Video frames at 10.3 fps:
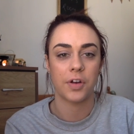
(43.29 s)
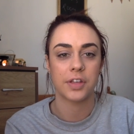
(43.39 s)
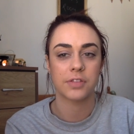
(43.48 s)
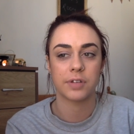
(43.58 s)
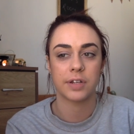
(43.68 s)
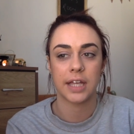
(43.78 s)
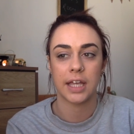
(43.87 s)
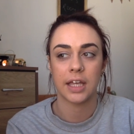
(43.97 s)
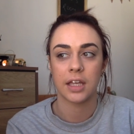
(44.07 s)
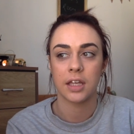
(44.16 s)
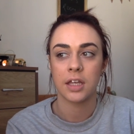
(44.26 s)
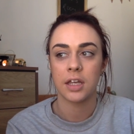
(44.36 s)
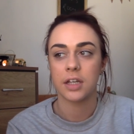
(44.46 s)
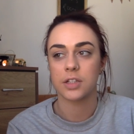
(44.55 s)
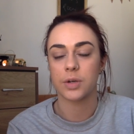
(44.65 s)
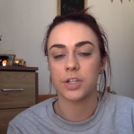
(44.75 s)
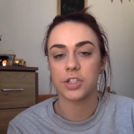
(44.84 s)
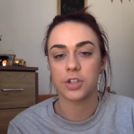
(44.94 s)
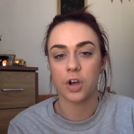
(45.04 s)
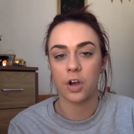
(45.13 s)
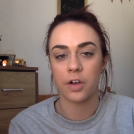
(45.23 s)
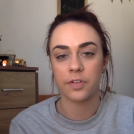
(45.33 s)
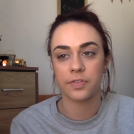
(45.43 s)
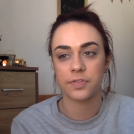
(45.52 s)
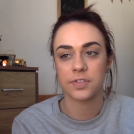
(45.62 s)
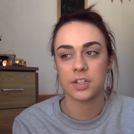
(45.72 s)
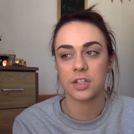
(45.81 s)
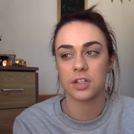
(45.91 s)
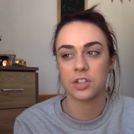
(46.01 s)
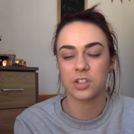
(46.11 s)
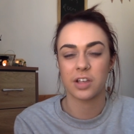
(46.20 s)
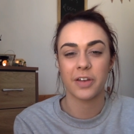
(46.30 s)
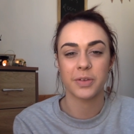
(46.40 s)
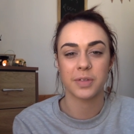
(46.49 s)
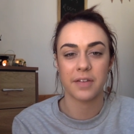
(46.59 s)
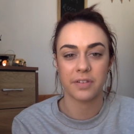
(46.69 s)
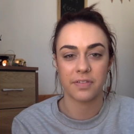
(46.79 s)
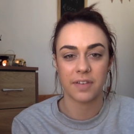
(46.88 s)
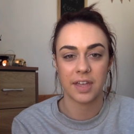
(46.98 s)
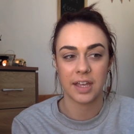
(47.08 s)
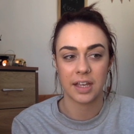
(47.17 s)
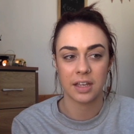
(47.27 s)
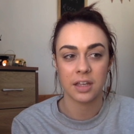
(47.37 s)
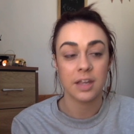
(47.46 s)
It's quite soft and it just goes with everything,